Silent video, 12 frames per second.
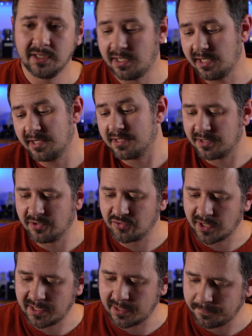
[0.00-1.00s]
get into the
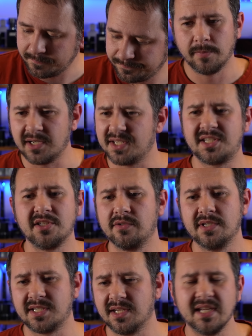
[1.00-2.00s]
dry down. But it
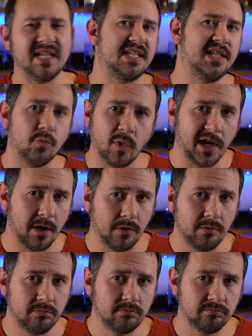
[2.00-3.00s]
still is an easy wear.